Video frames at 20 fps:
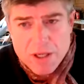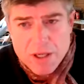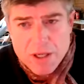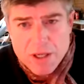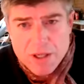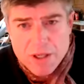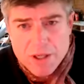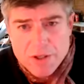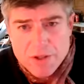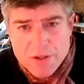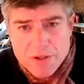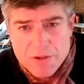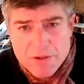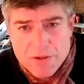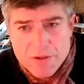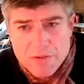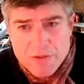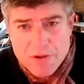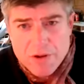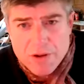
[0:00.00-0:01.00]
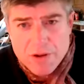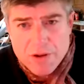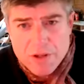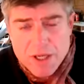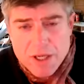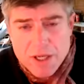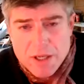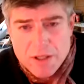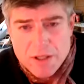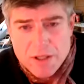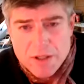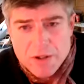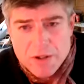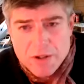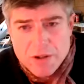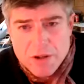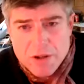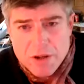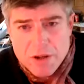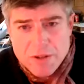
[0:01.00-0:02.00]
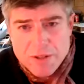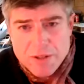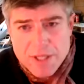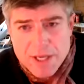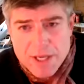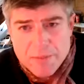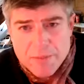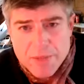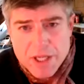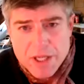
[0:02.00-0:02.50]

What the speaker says: You've got, then you can contact